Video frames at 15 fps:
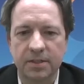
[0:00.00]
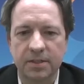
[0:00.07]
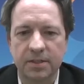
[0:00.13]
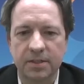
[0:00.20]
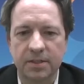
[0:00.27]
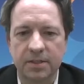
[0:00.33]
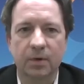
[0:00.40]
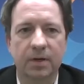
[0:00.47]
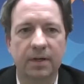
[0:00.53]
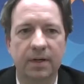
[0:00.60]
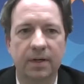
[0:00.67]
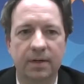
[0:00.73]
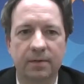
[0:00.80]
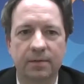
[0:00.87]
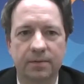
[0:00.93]
the work
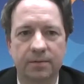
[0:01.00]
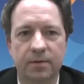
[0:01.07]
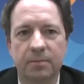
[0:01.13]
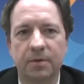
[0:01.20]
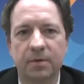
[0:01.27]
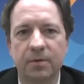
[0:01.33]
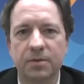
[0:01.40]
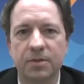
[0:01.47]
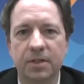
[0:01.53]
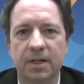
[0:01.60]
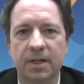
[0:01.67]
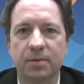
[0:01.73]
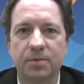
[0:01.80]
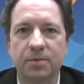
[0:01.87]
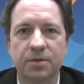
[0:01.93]
now from the Lucid
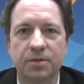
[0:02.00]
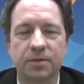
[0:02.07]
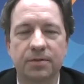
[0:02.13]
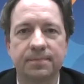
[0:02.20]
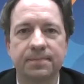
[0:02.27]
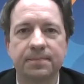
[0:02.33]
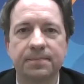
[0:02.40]
acquisition.